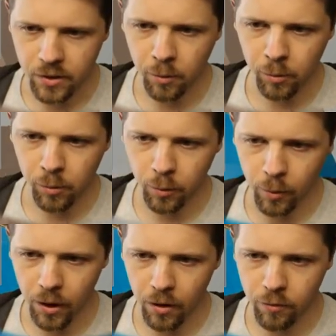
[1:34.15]
You might be wondering,
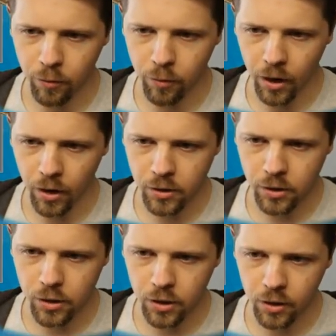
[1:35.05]
wow, 4
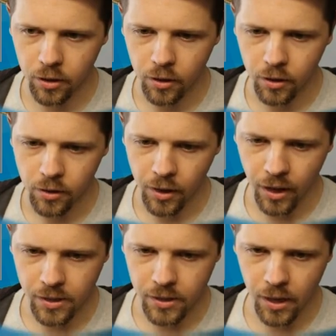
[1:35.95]
oxygen.
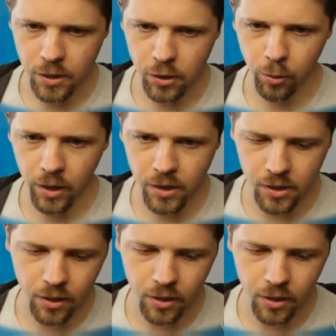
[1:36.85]
That's crazy.